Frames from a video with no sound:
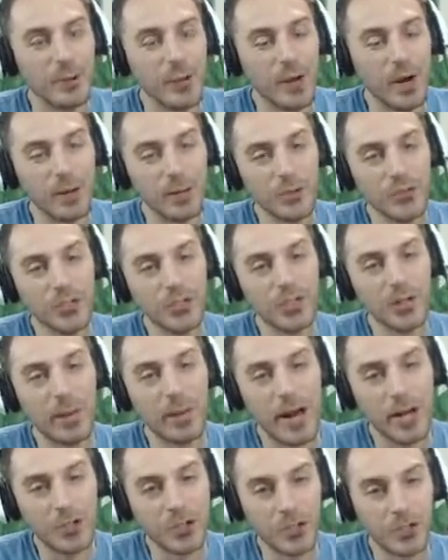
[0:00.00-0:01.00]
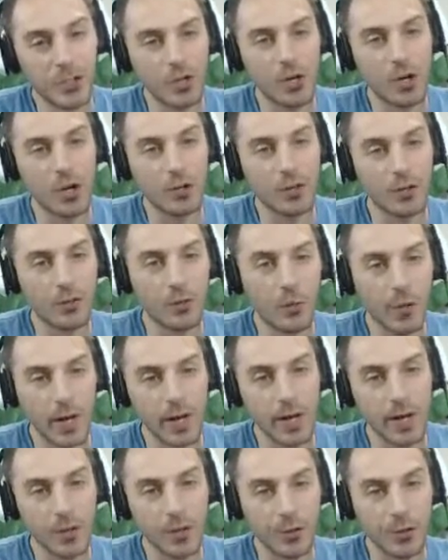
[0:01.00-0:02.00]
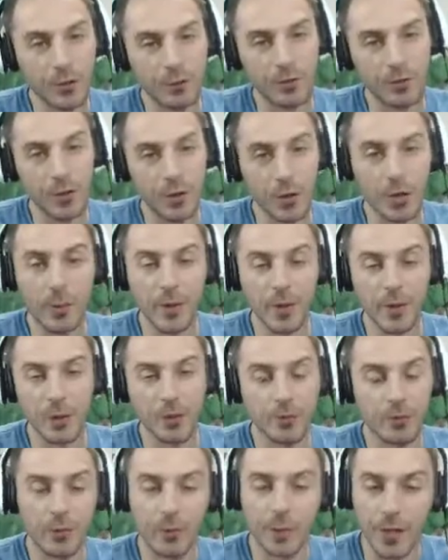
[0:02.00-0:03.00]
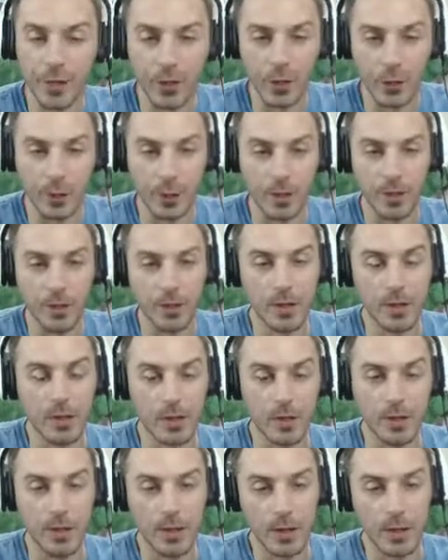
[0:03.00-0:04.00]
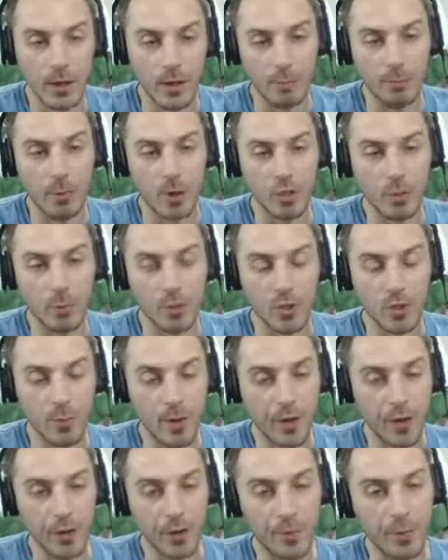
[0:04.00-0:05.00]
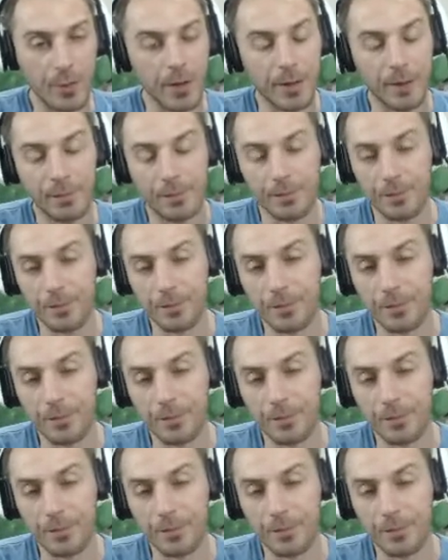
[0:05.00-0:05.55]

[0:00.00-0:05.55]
Well, it was a good match. It could have gone either way. It could have been good for me. It could have been much better, but